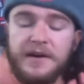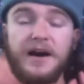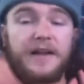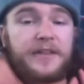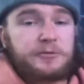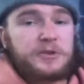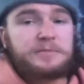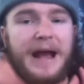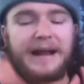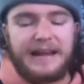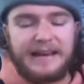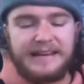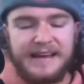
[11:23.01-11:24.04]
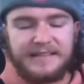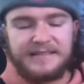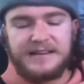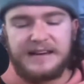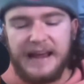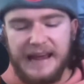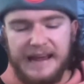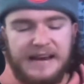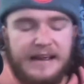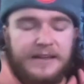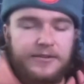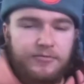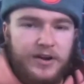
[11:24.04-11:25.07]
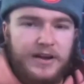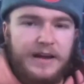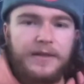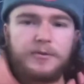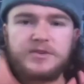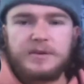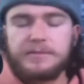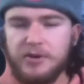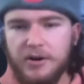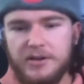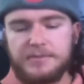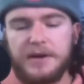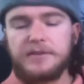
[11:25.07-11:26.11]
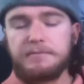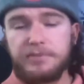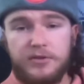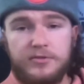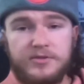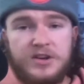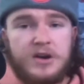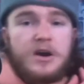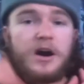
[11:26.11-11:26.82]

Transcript: Uh, this was back in 1983, and there was some talks about the Blues.